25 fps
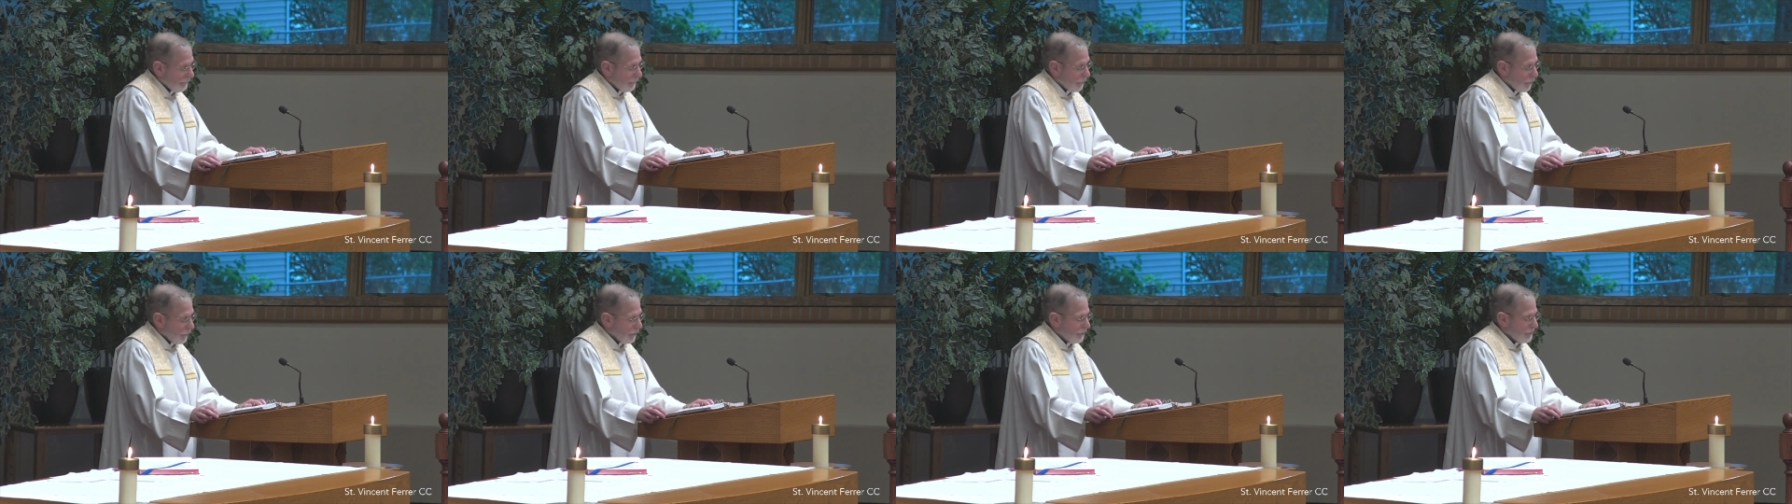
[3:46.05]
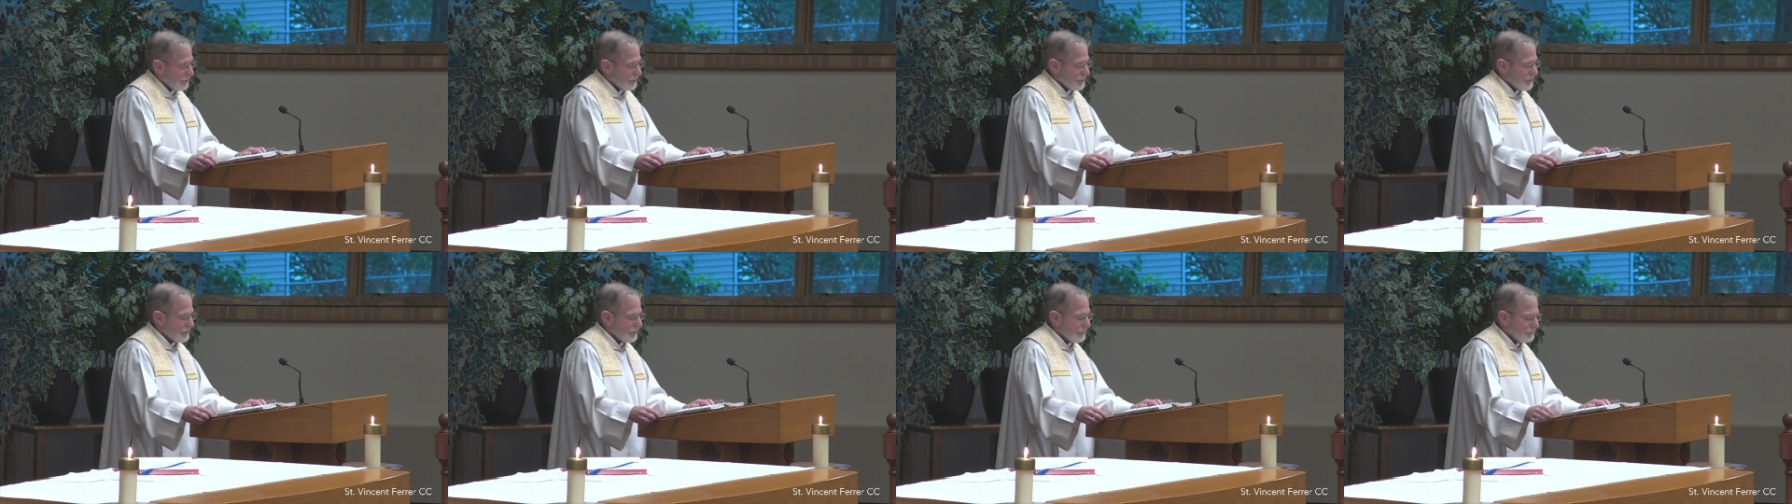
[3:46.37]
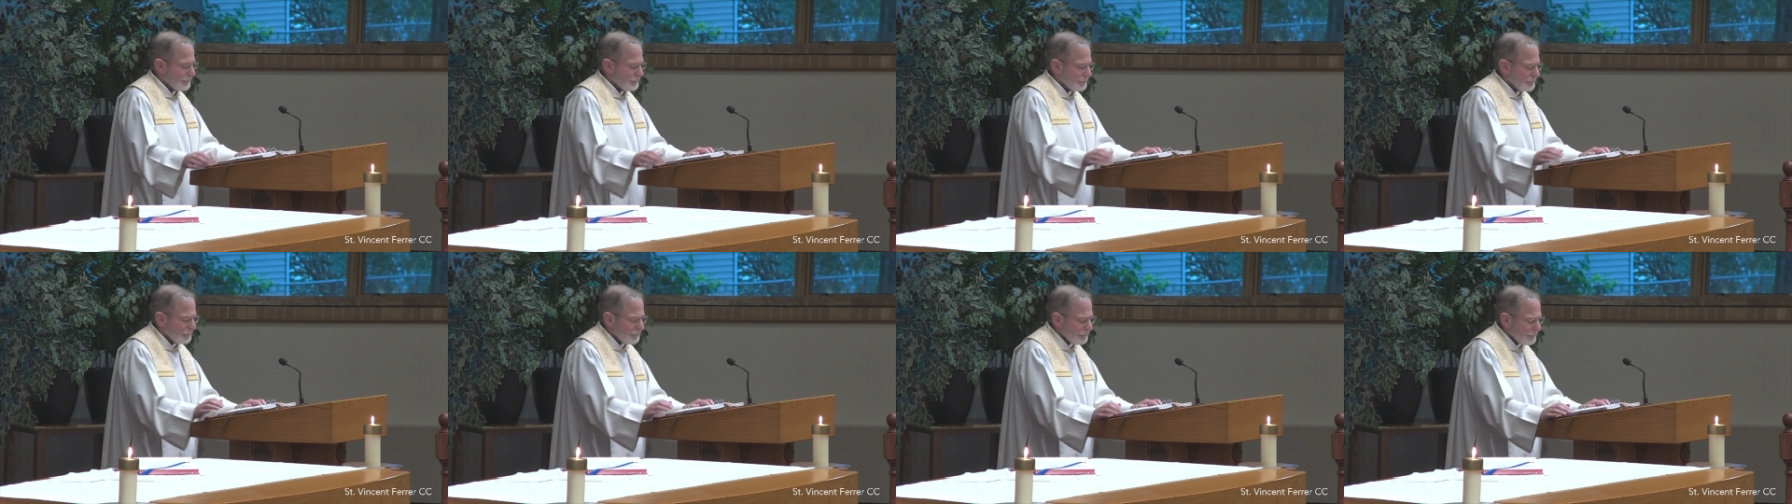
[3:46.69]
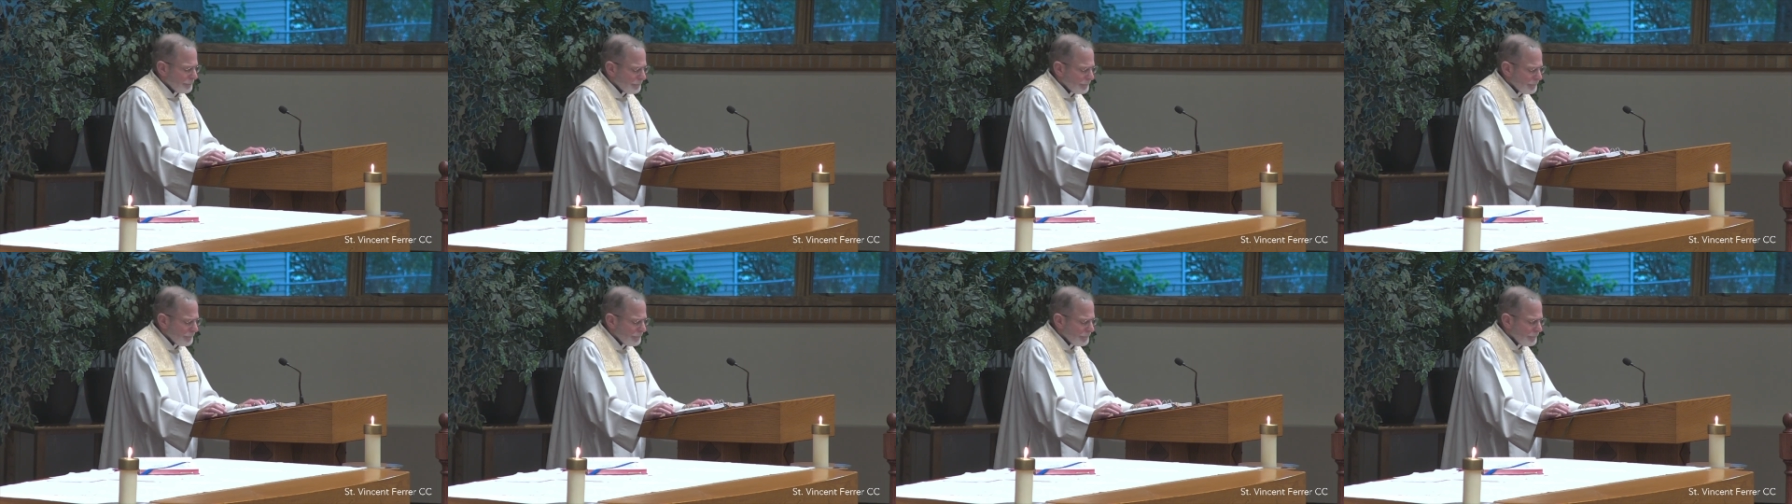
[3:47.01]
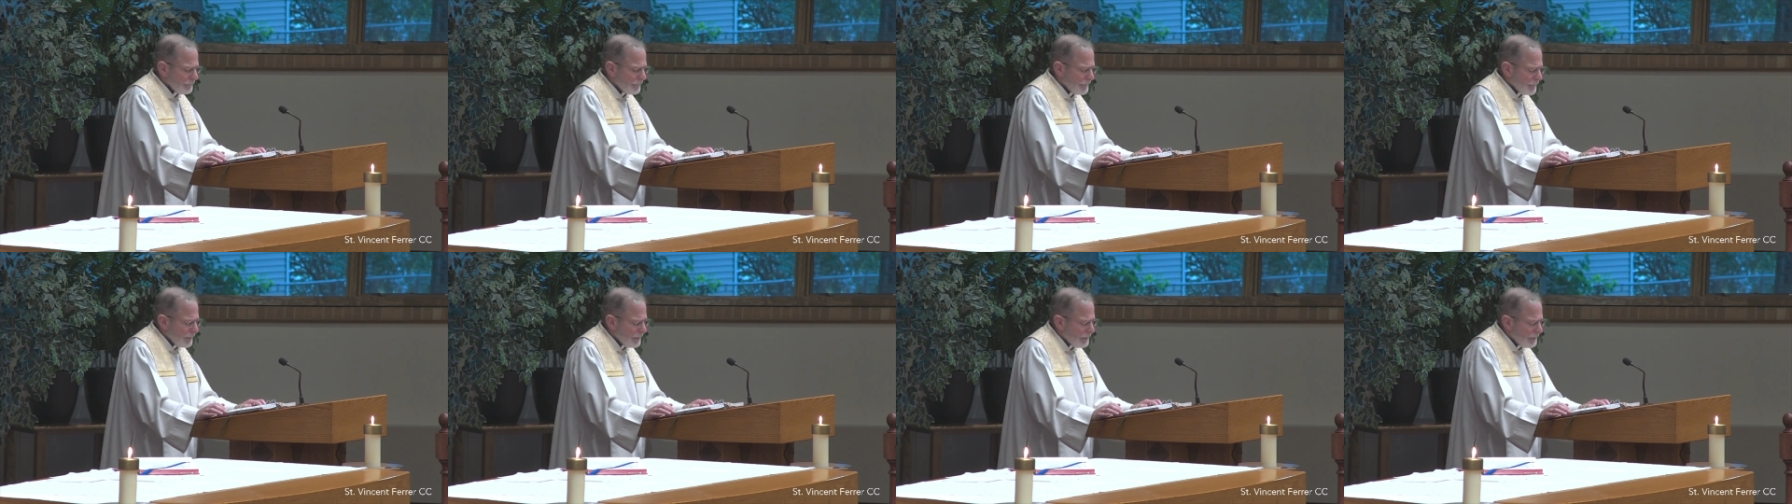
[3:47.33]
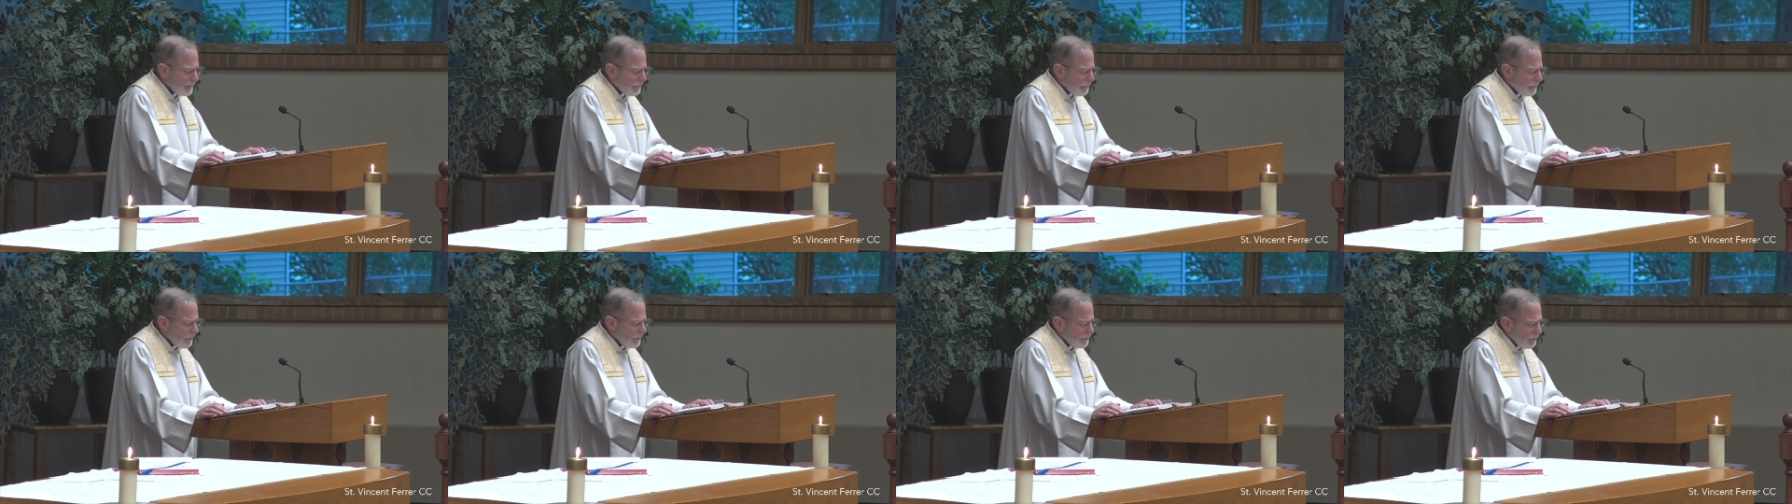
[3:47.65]
Of course.
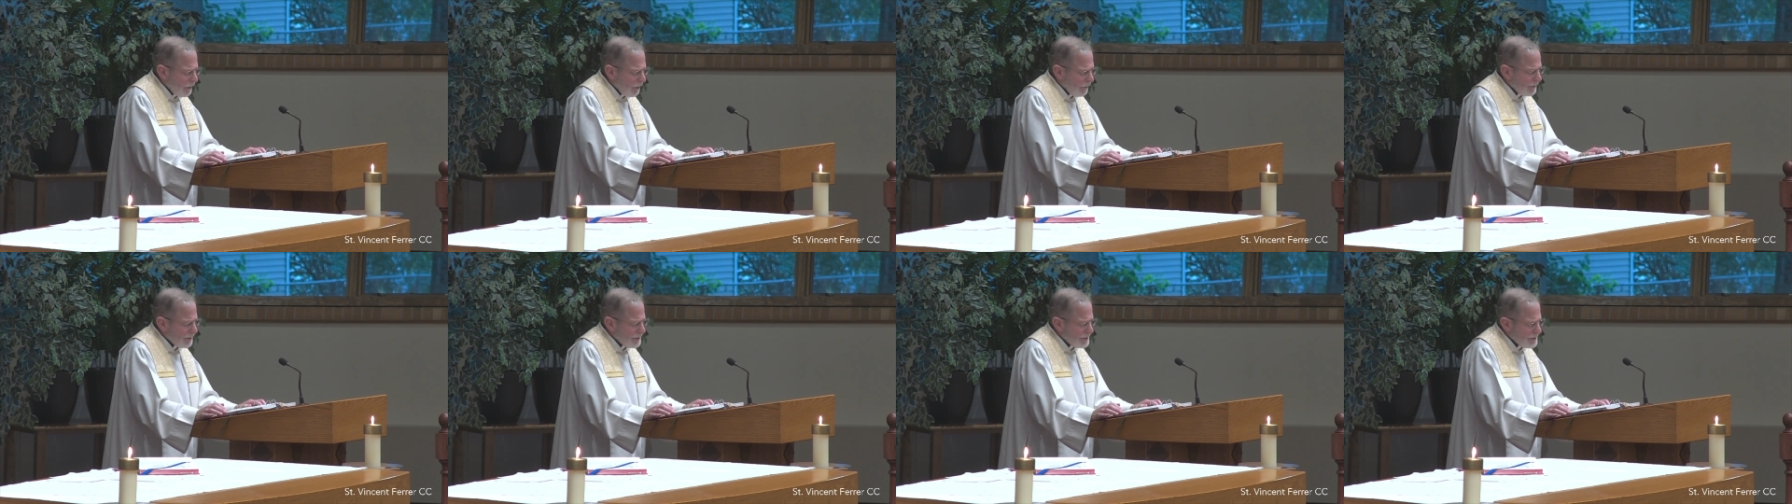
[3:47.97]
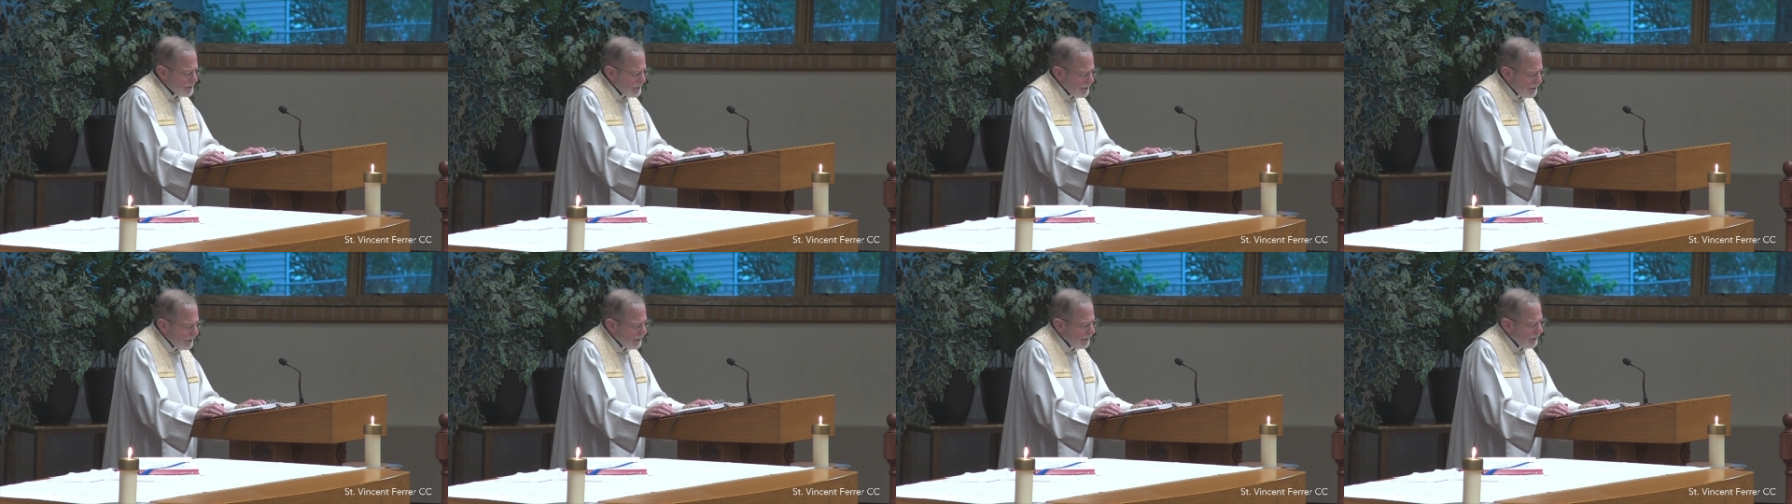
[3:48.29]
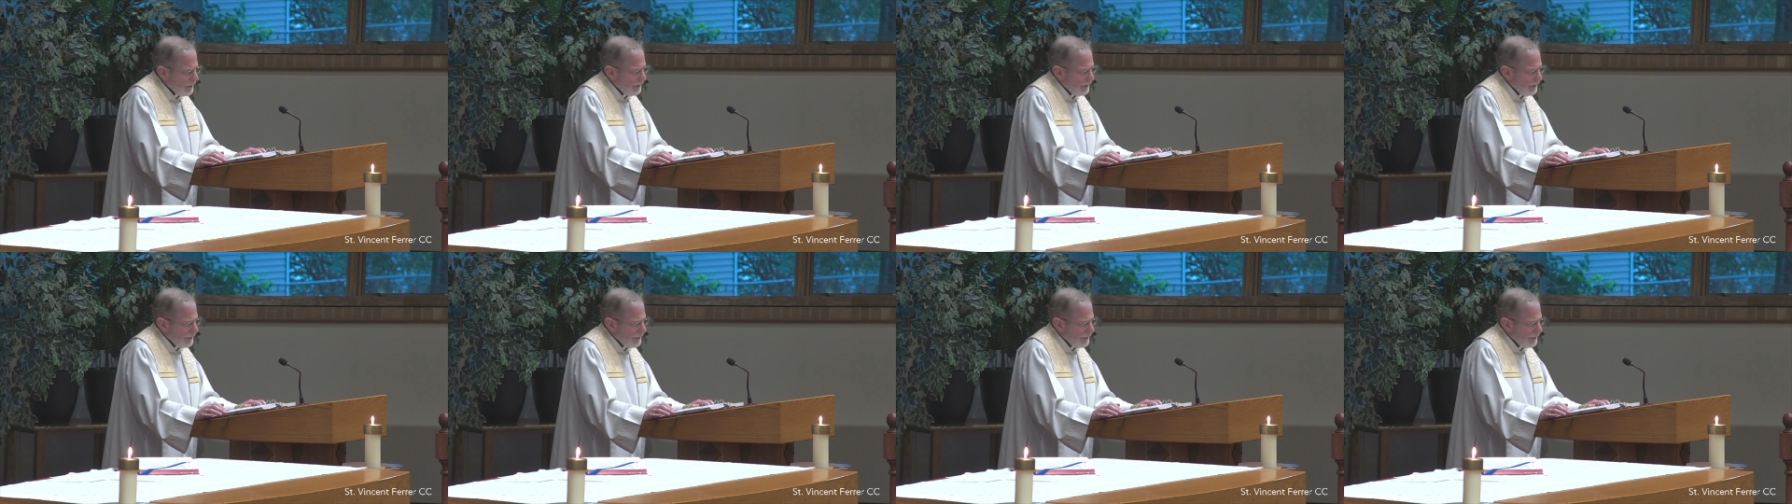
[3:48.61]
But notice